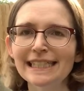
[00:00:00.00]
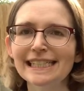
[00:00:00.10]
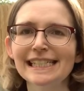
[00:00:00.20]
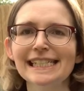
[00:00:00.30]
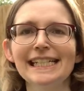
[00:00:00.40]

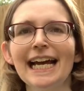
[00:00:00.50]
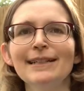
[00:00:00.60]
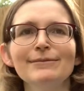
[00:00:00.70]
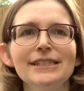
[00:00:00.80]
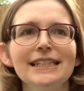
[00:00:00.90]
It's a
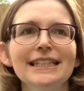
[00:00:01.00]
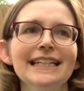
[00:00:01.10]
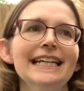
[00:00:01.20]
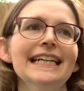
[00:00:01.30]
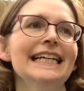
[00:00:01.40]
time to,
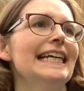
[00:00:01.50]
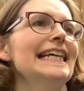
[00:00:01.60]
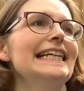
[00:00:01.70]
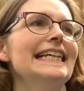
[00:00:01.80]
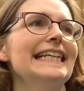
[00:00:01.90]

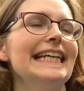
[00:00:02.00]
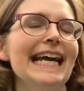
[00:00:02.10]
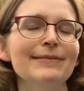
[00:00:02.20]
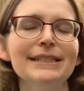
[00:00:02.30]
it can be a